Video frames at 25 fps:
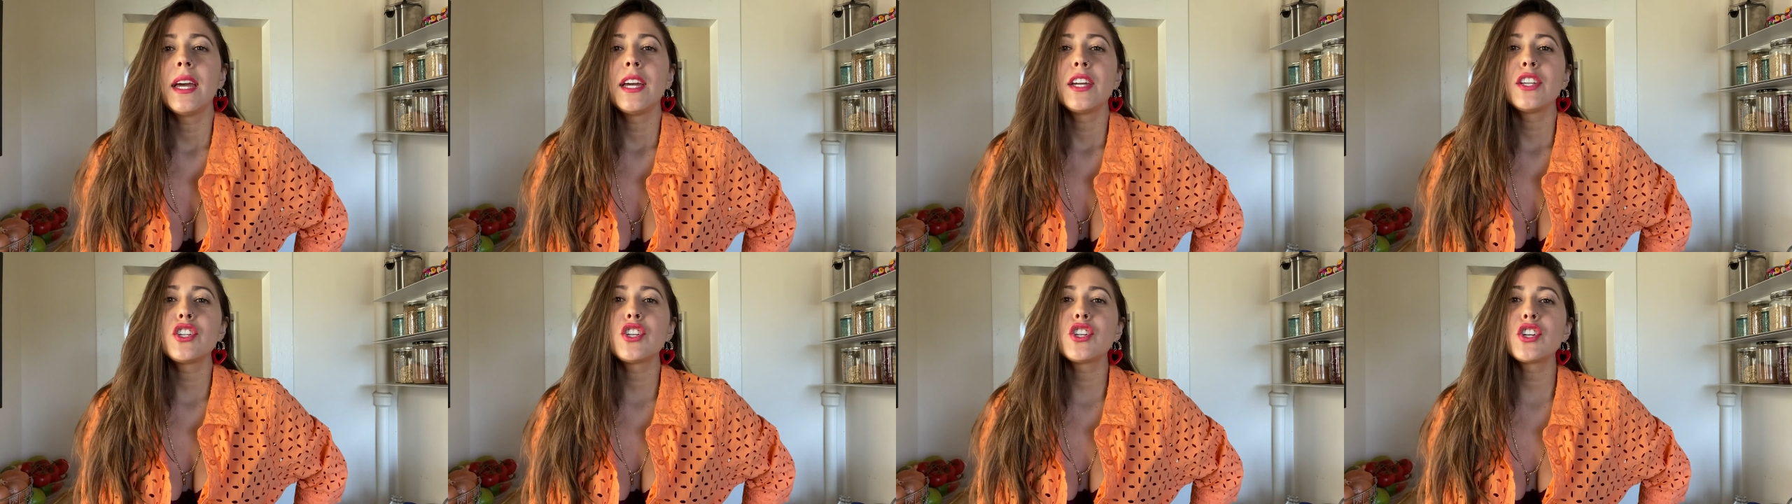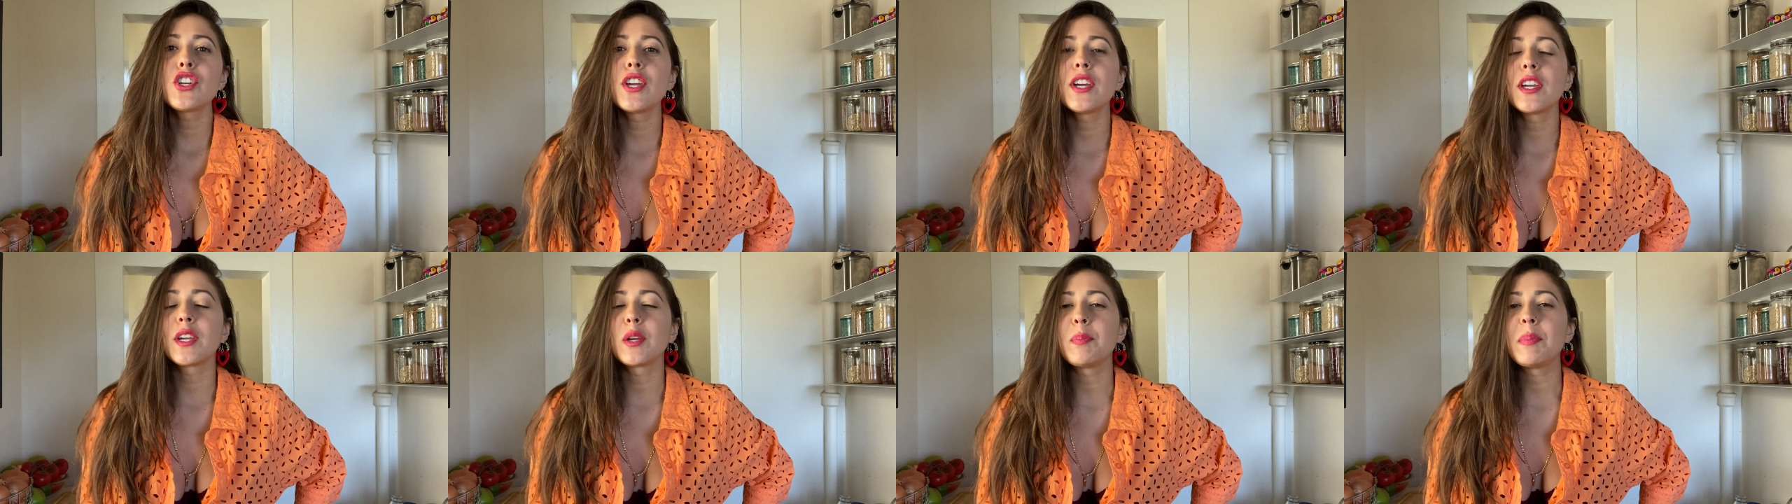
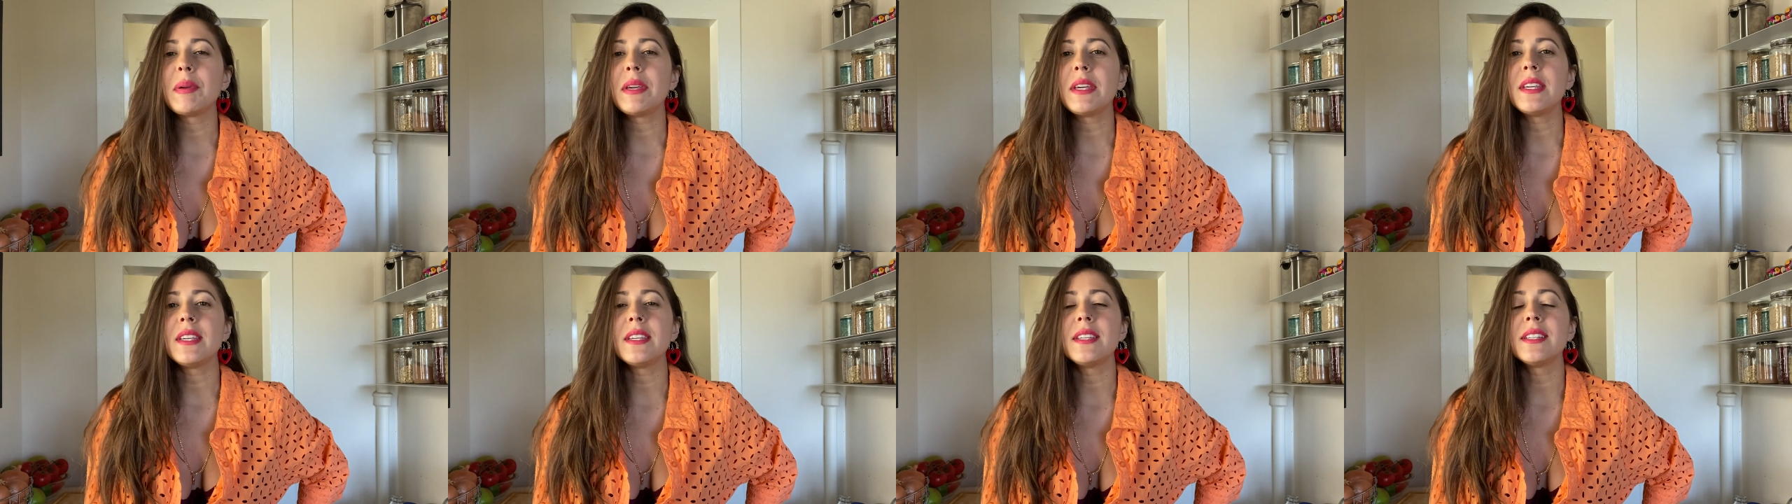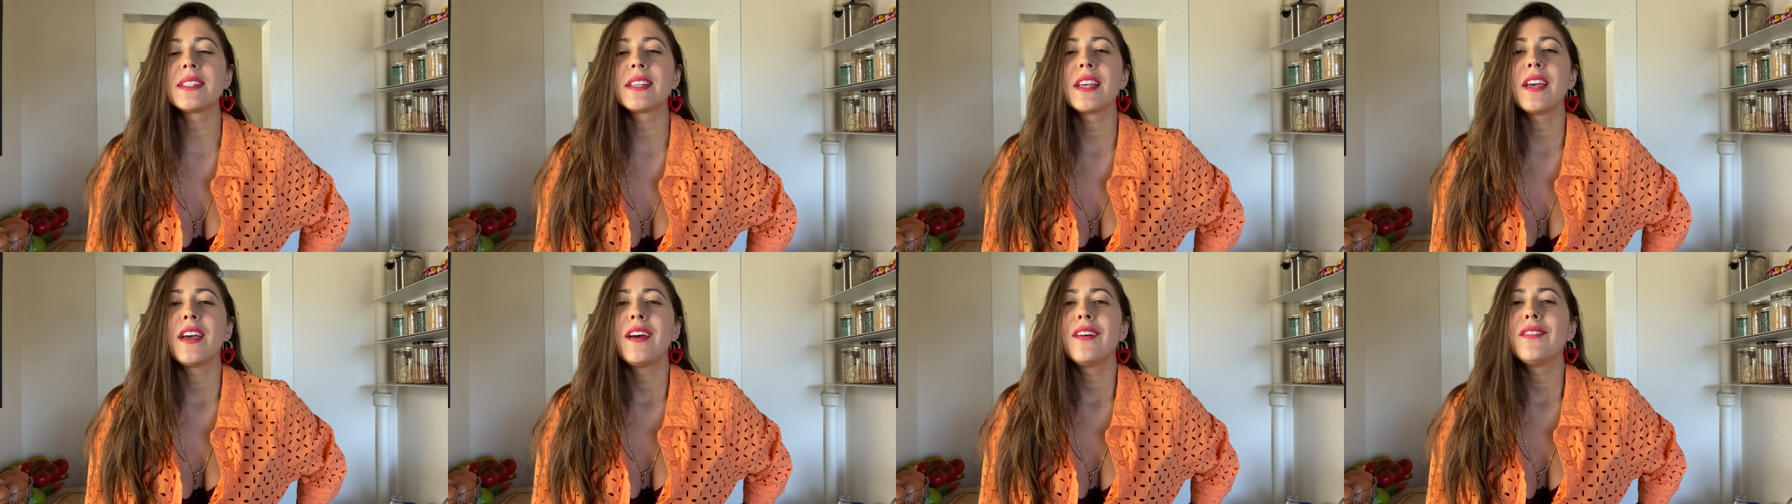
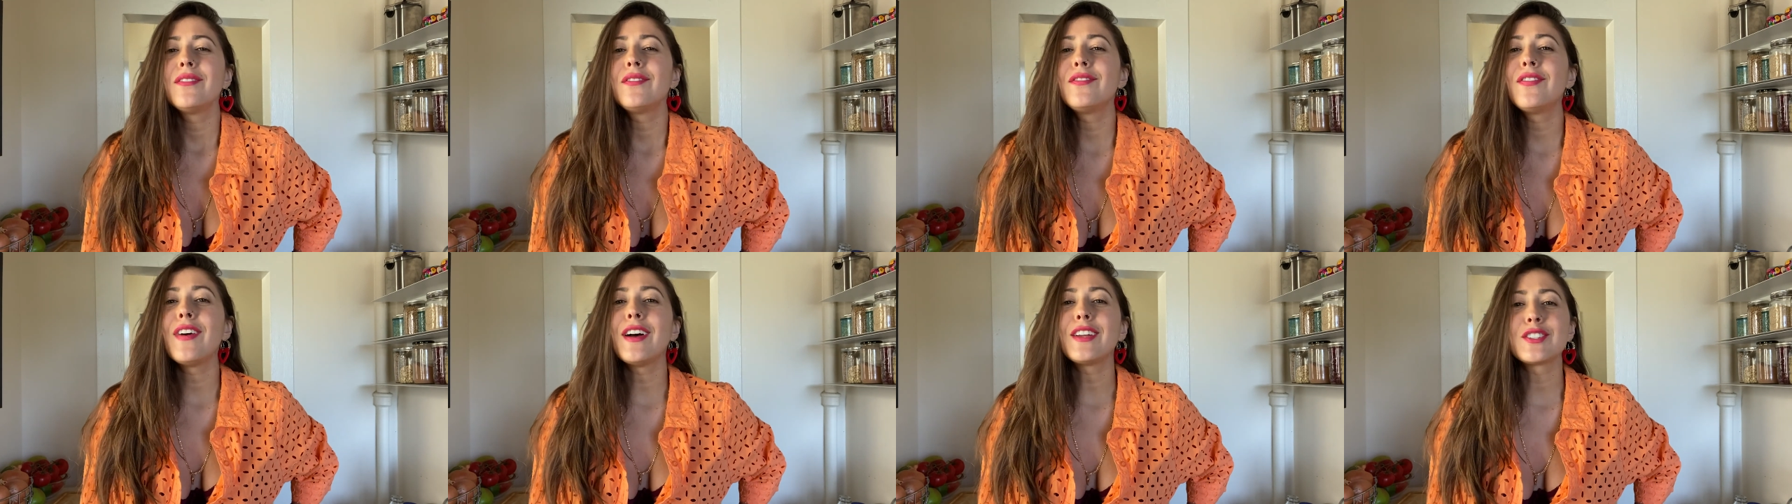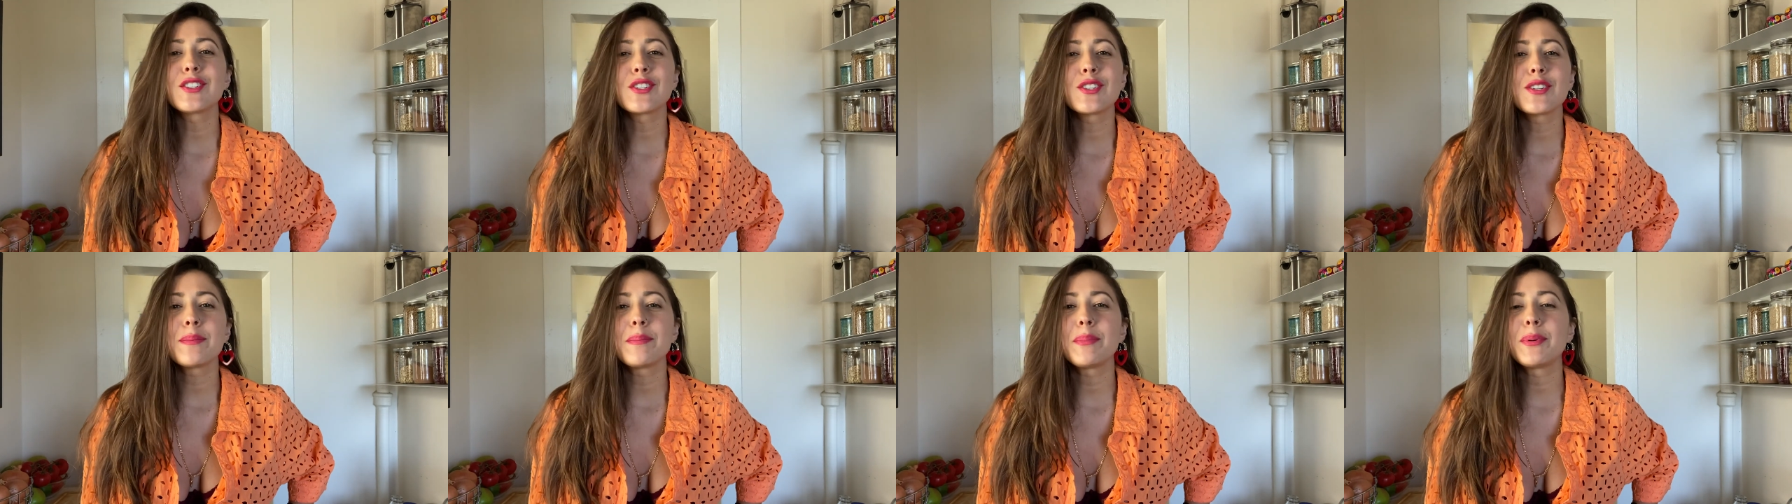chickpeas,
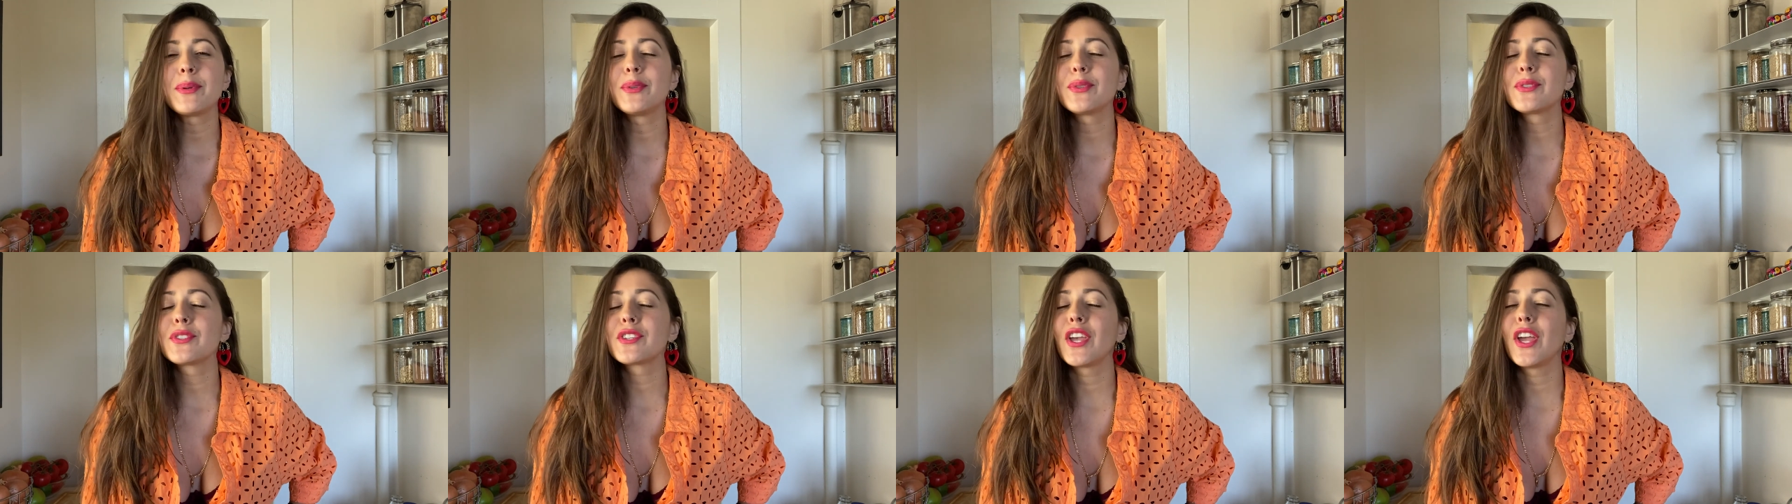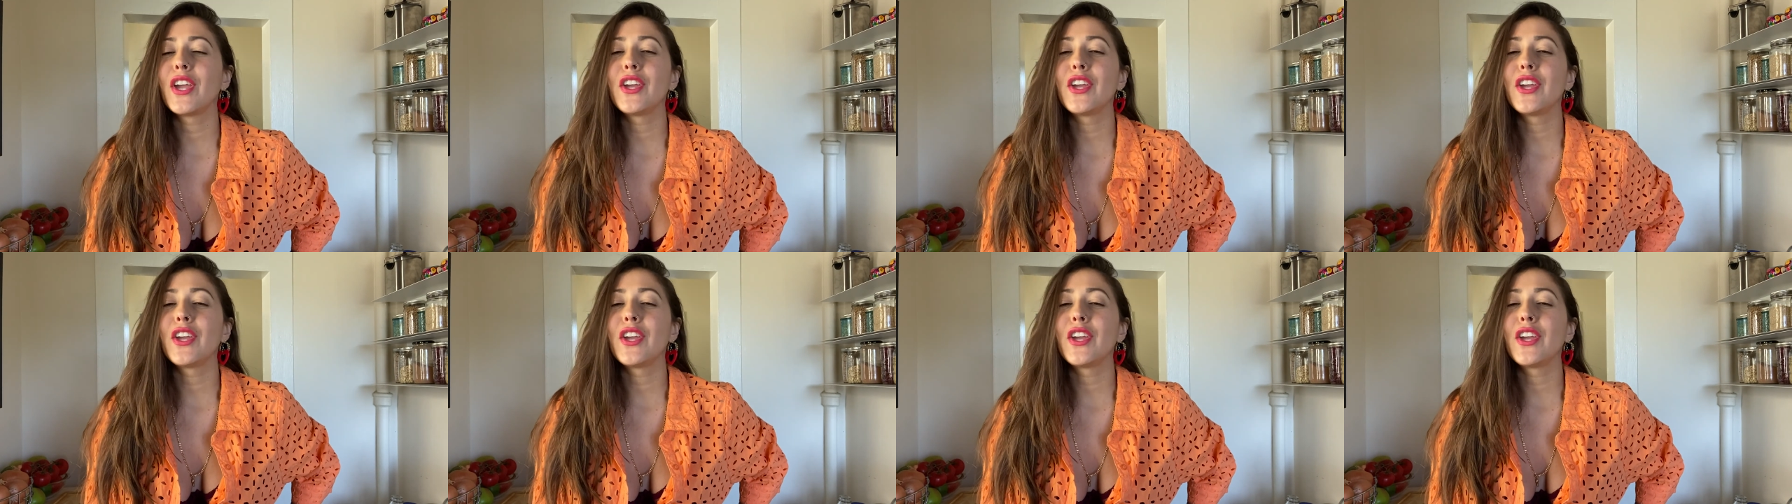vegetables.